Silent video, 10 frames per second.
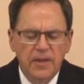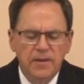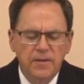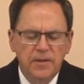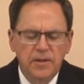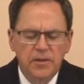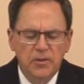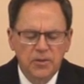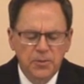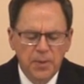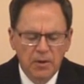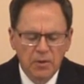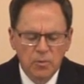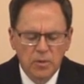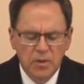that your
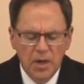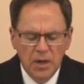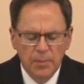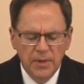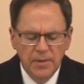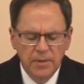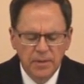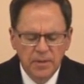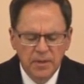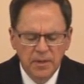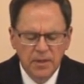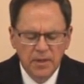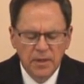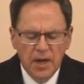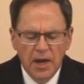Spirit will come and
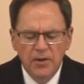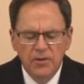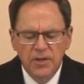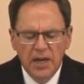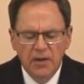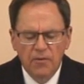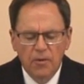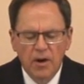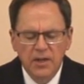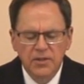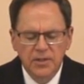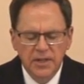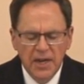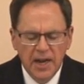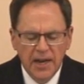undertake for us
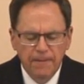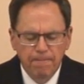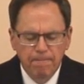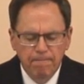today